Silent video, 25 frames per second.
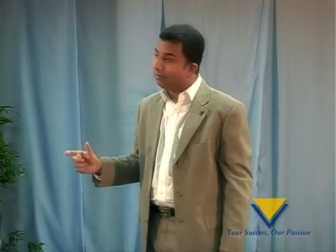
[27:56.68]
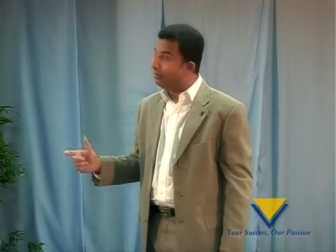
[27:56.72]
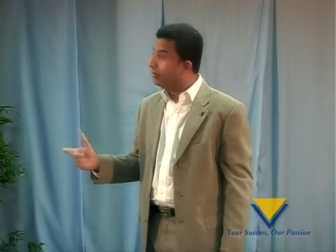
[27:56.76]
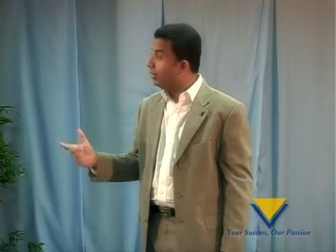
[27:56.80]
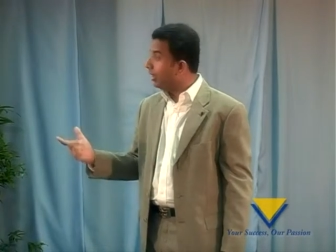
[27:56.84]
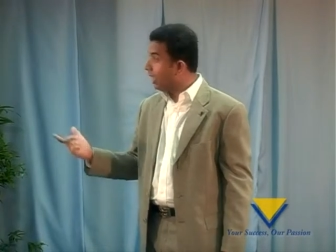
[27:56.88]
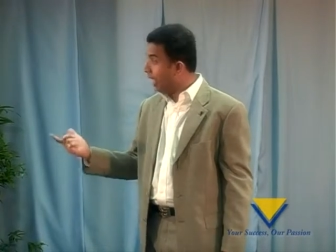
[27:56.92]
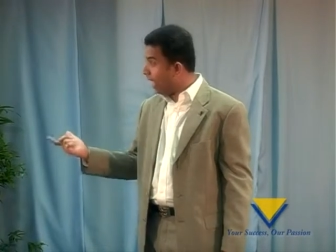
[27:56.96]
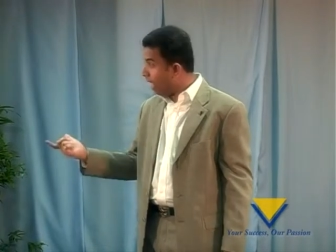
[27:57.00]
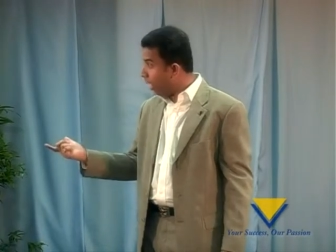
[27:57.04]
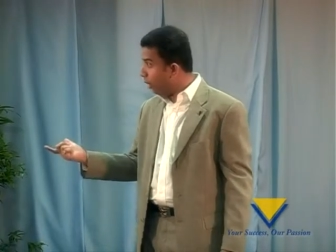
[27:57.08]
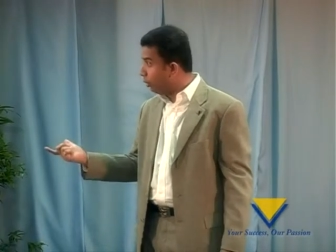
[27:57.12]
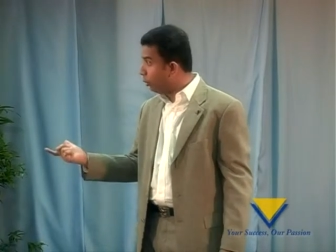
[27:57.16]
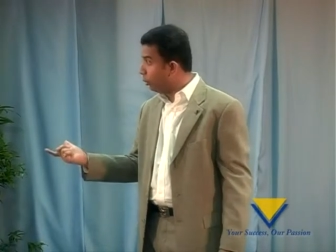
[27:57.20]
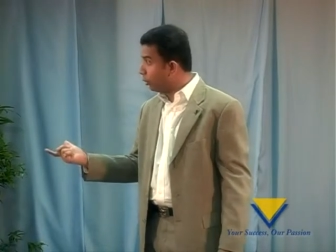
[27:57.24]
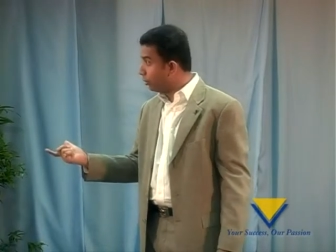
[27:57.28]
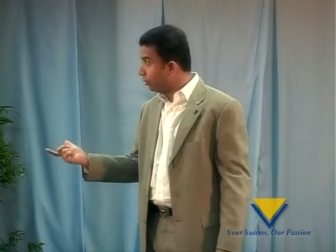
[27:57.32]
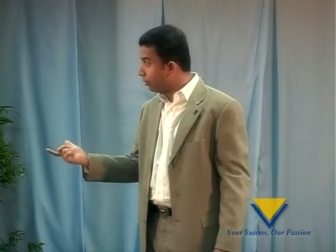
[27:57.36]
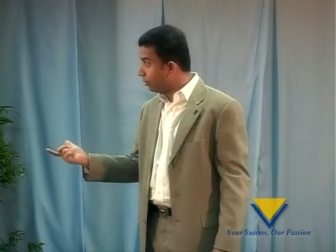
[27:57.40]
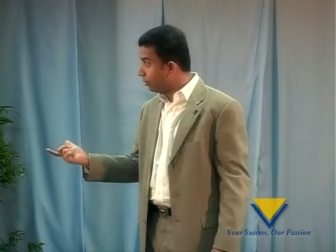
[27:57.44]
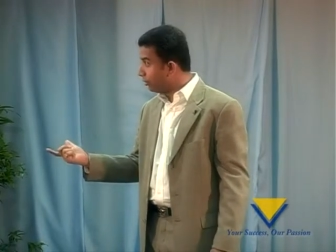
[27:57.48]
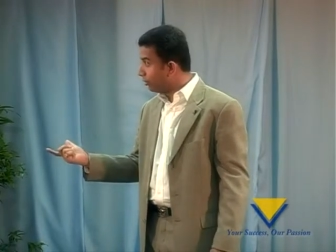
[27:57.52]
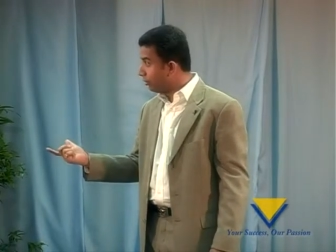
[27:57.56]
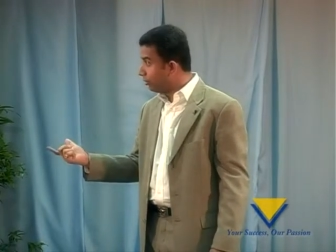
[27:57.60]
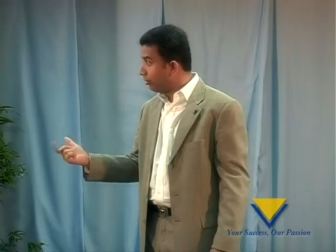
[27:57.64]
The
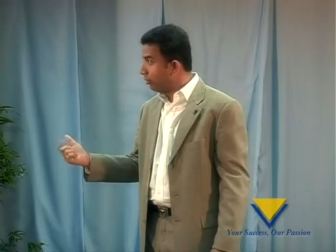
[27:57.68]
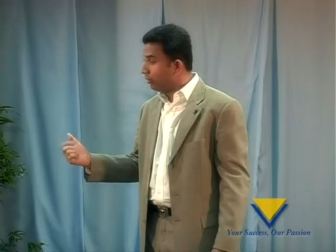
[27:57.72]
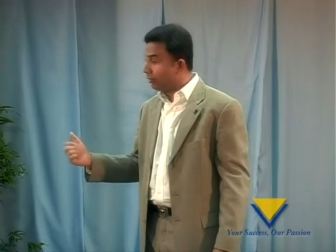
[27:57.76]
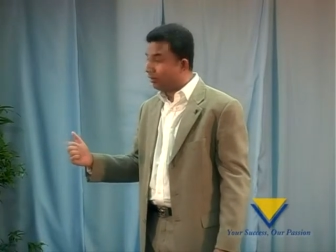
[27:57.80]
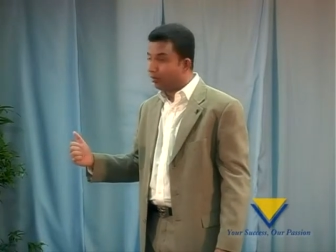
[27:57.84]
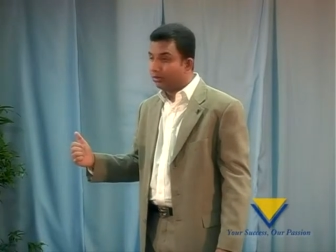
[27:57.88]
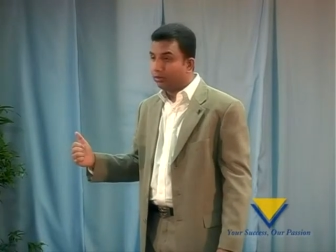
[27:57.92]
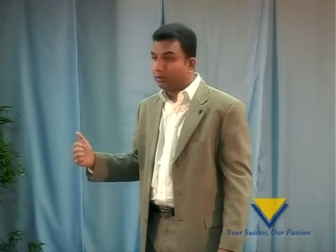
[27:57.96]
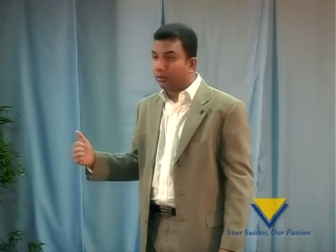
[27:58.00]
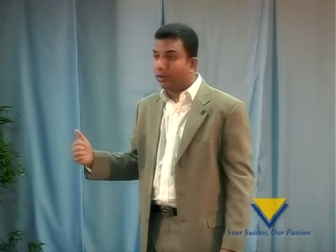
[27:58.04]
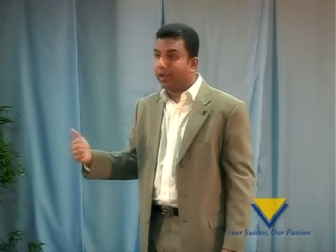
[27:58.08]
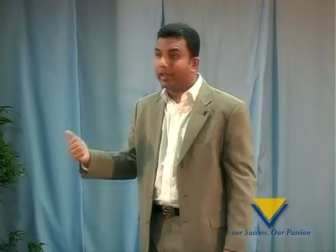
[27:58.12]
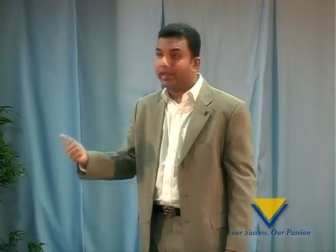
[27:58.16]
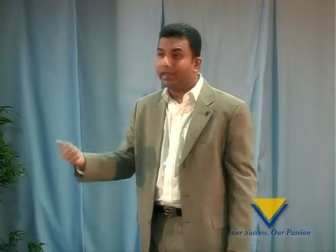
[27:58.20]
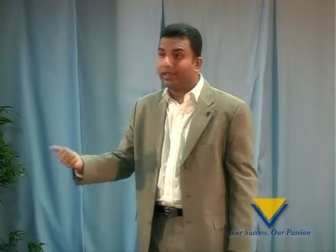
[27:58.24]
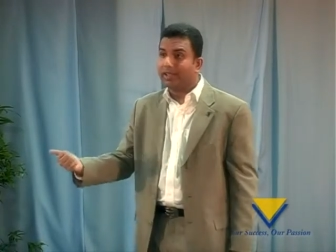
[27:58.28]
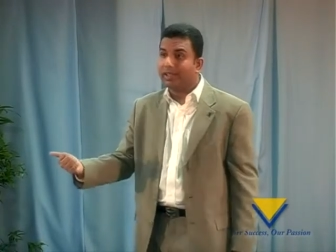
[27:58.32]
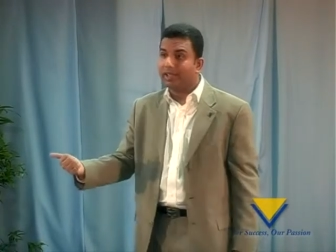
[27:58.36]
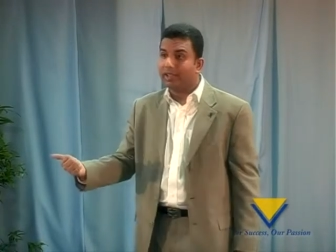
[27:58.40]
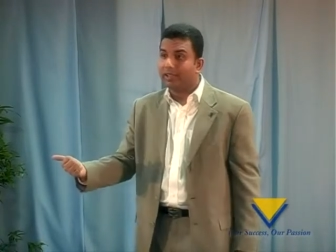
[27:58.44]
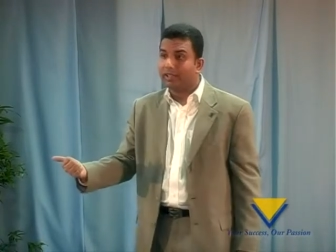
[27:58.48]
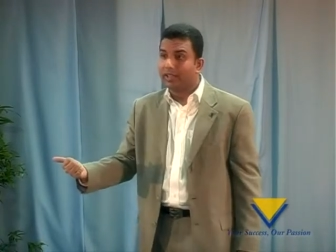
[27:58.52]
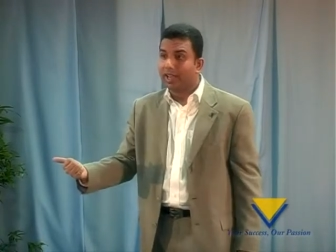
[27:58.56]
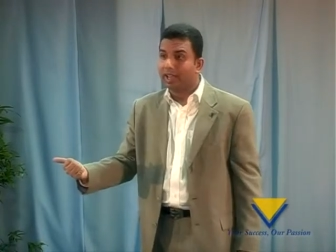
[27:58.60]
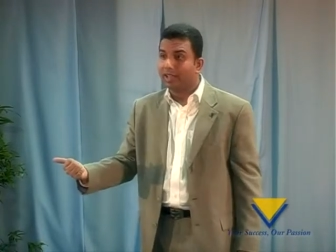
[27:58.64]
house. 20
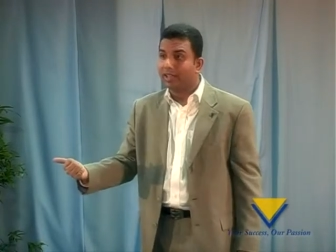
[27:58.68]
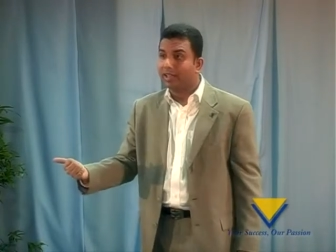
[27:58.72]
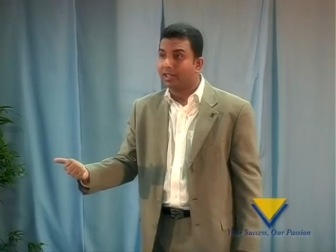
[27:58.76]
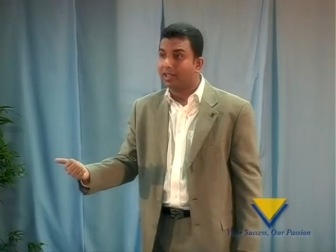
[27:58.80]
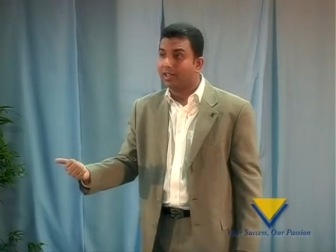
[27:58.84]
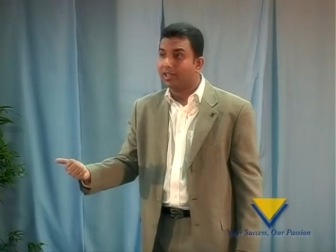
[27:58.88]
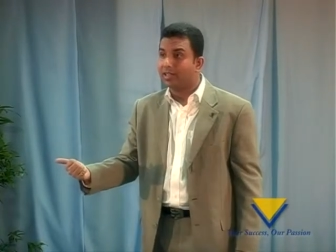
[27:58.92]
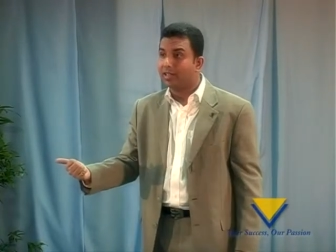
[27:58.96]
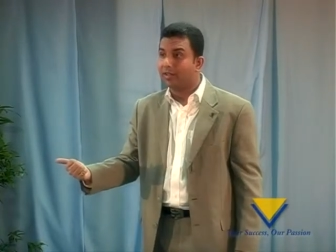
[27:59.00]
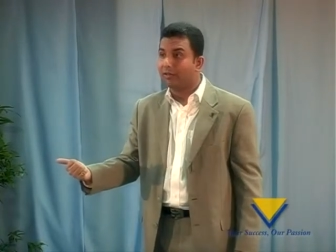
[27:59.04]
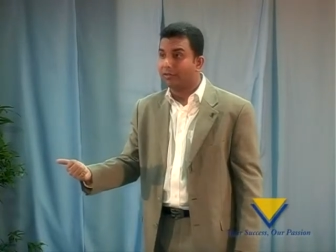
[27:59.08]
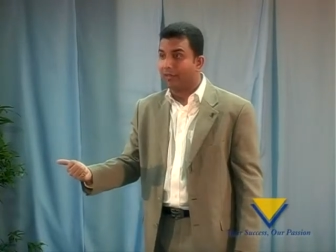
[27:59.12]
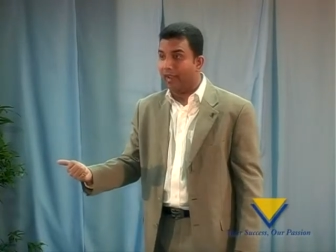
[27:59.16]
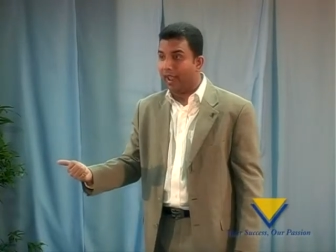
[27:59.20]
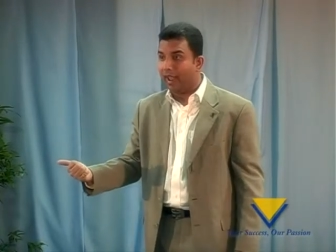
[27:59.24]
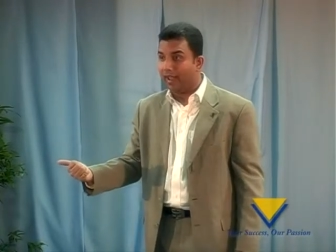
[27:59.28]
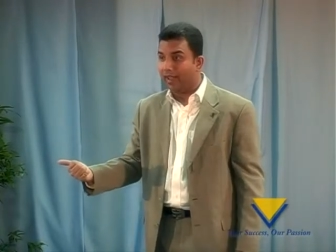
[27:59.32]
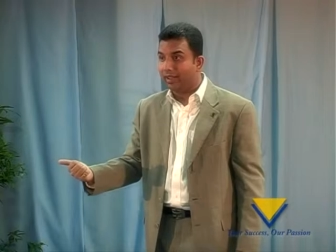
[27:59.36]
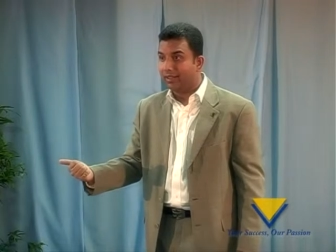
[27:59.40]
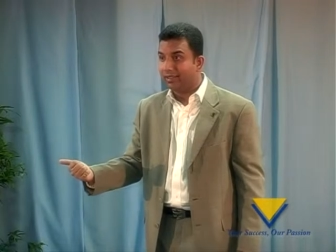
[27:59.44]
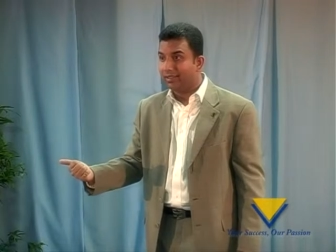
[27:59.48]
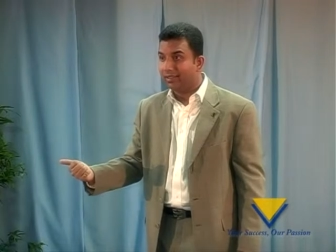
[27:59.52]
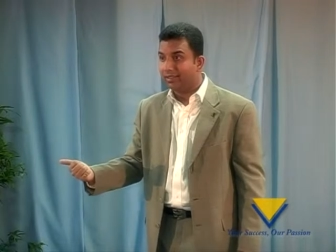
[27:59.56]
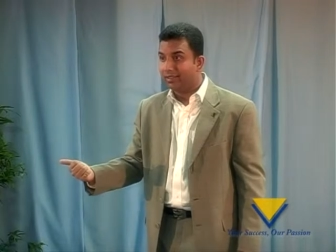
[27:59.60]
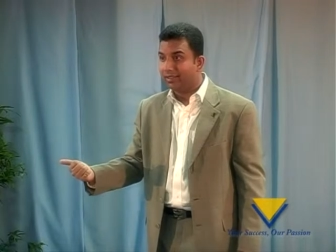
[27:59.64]
rejection is a
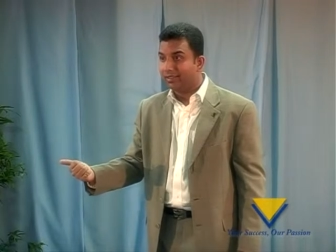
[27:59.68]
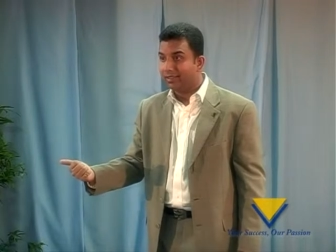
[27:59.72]
fact.